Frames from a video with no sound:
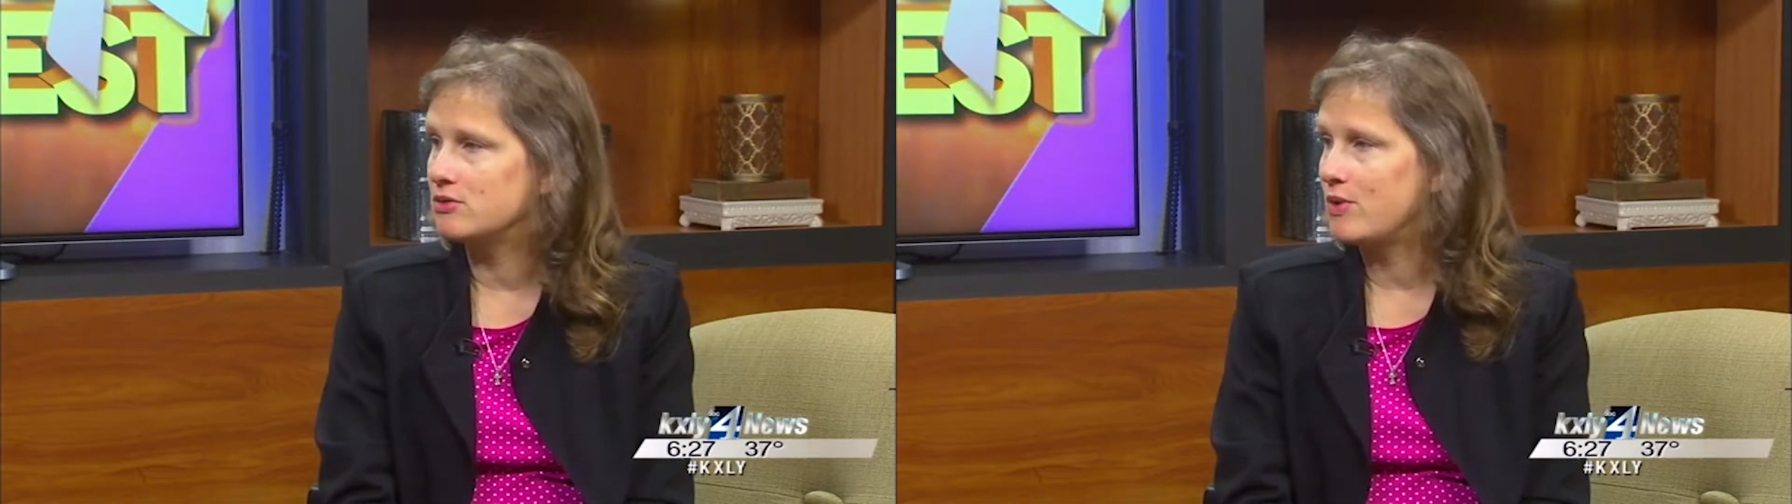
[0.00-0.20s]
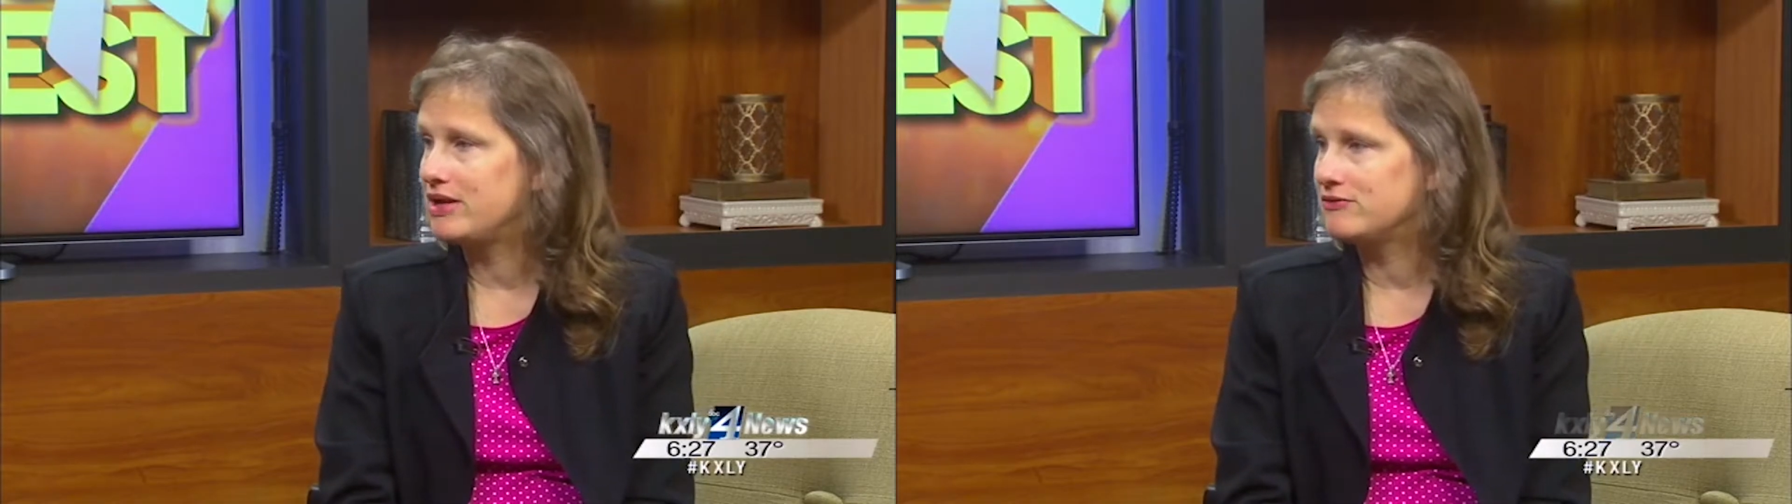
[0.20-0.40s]

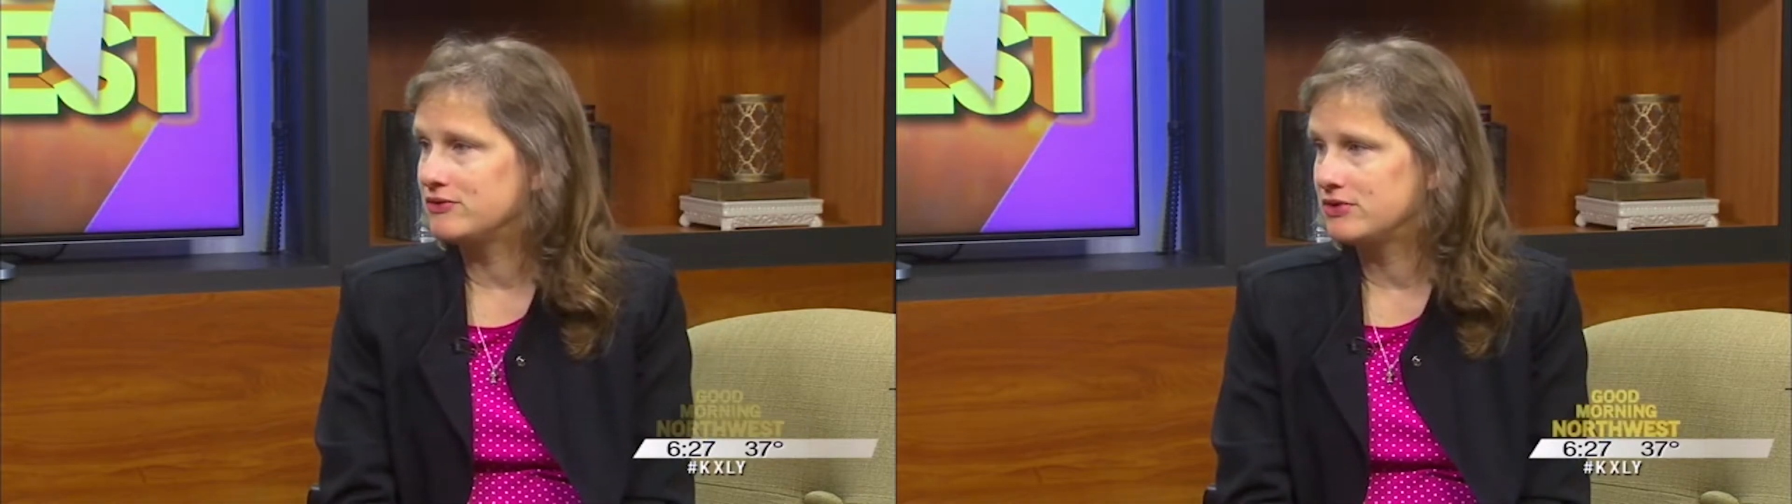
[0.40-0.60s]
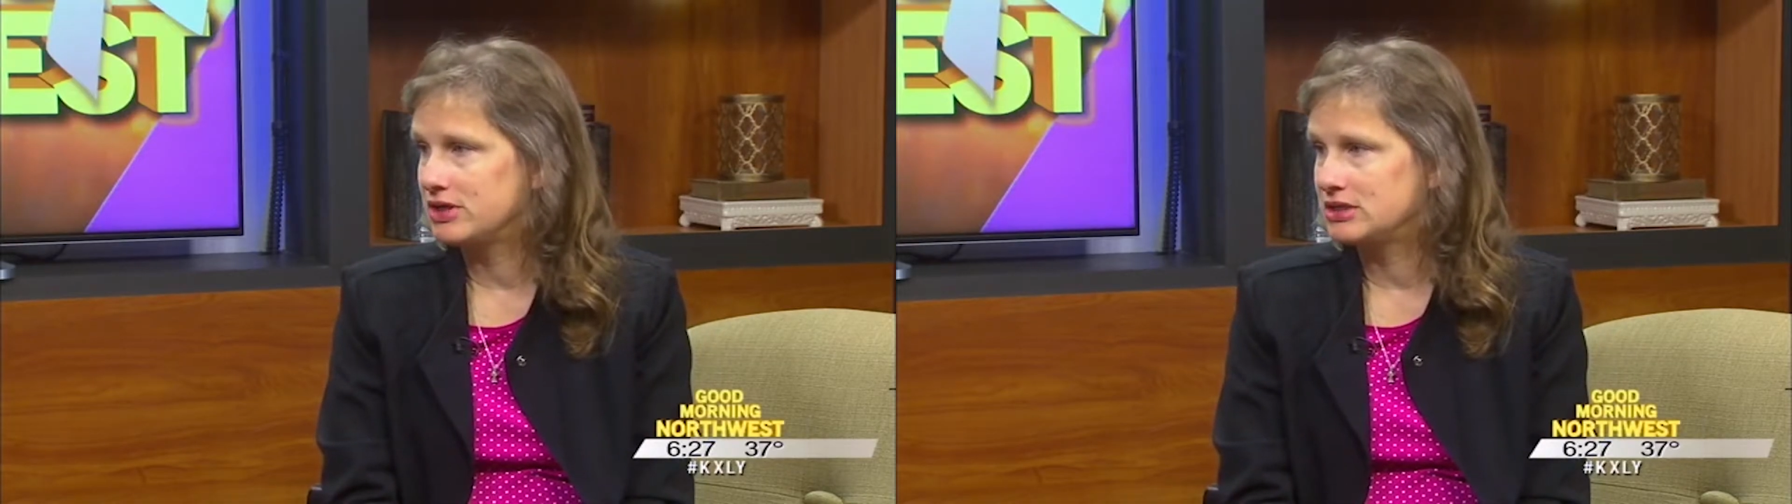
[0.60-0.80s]
and wait
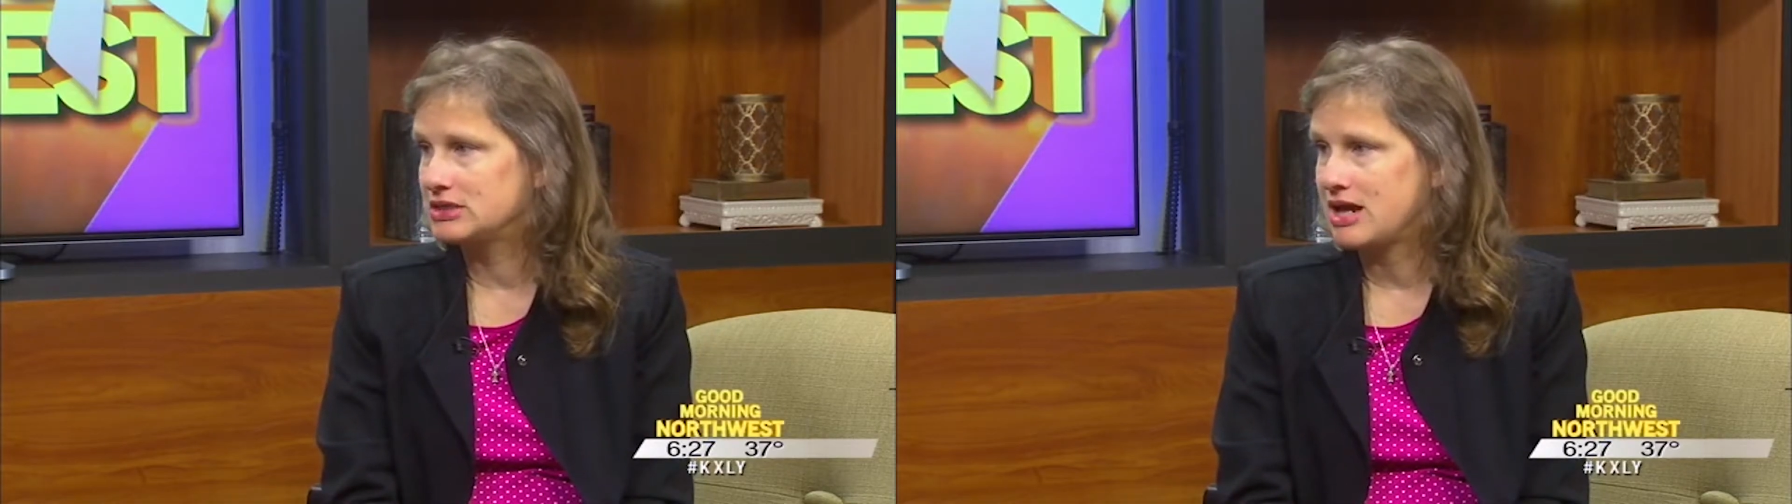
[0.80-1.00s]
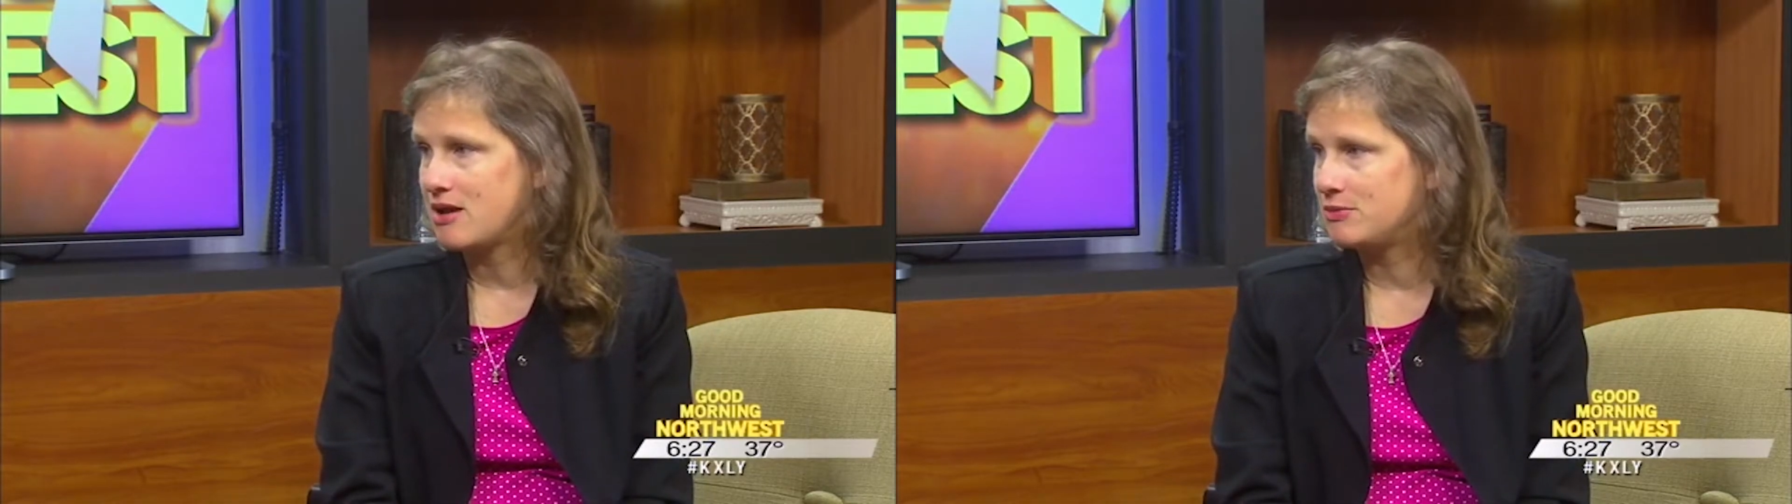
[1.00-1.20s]
for things
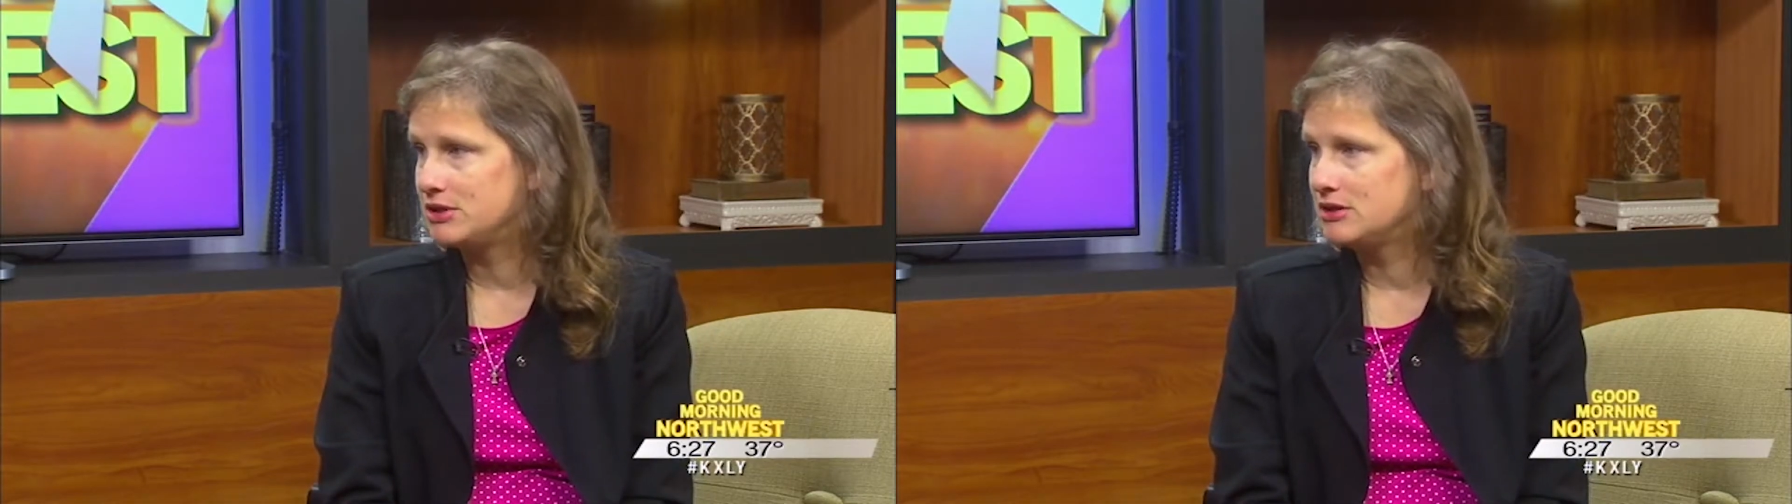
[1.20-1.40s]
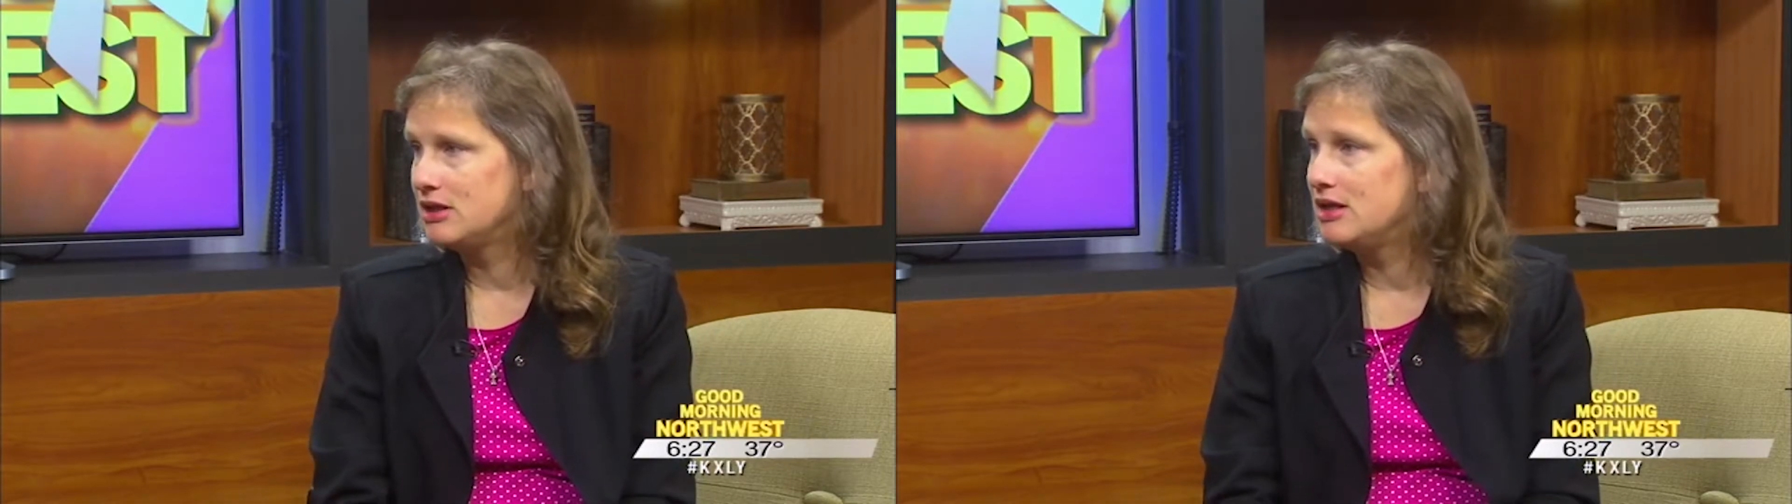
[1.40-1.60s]
to
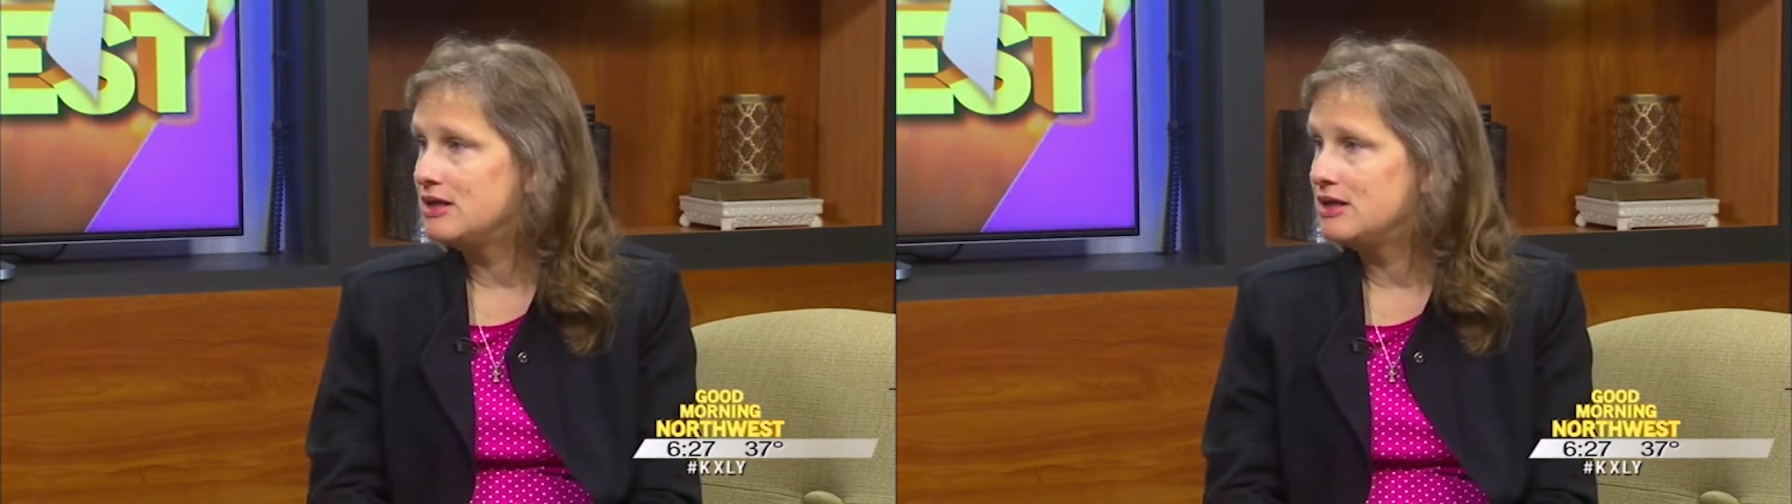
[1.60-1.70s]
happen.